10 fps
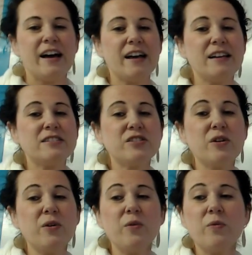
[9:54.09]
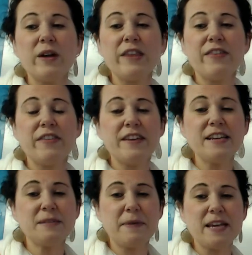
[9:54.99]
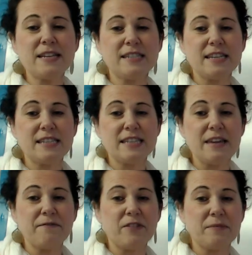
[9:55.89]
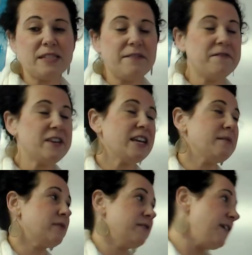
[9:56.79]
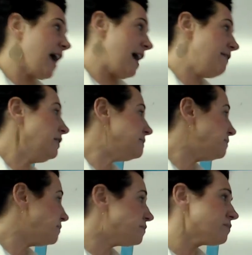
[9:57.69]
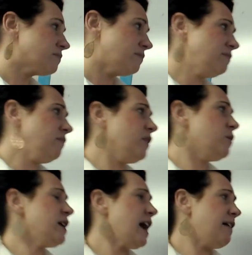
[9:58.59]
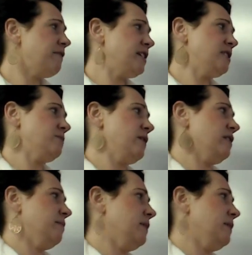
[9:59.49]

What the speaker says: So with this piece, this theme from Symphony number 5, we have this rhythm.